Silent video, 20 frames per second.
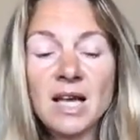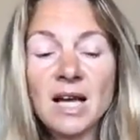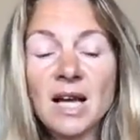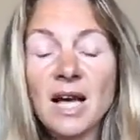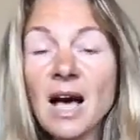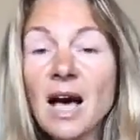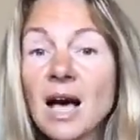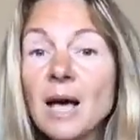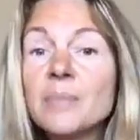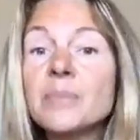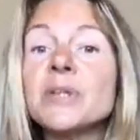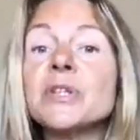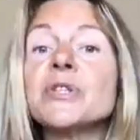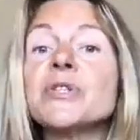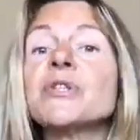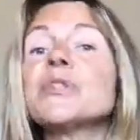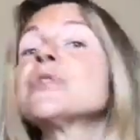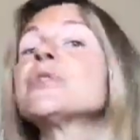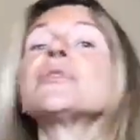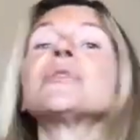
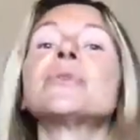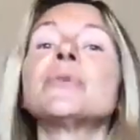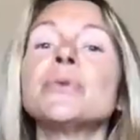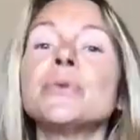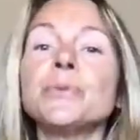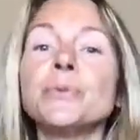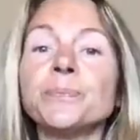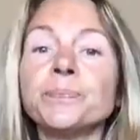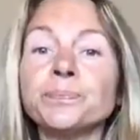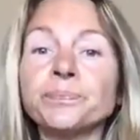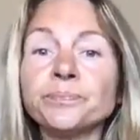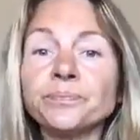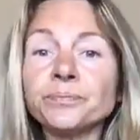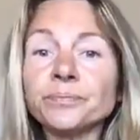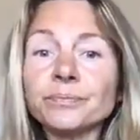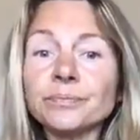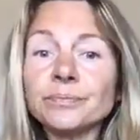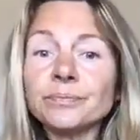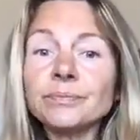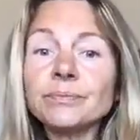coming to
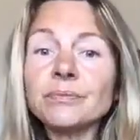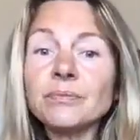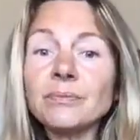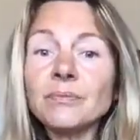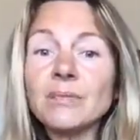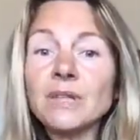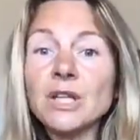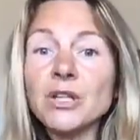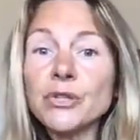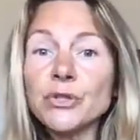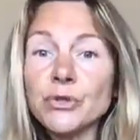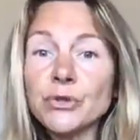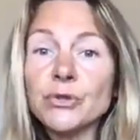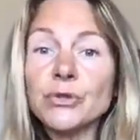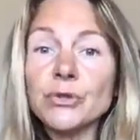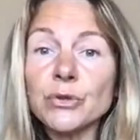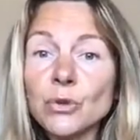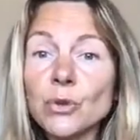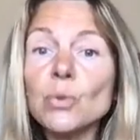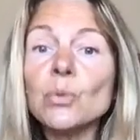
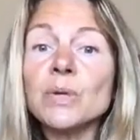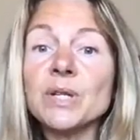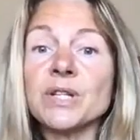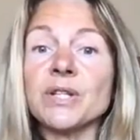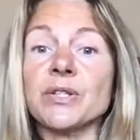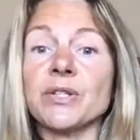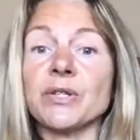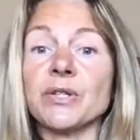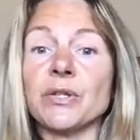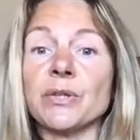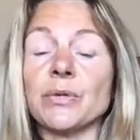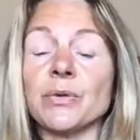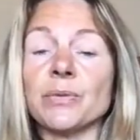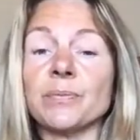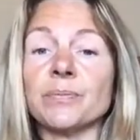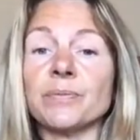do with you.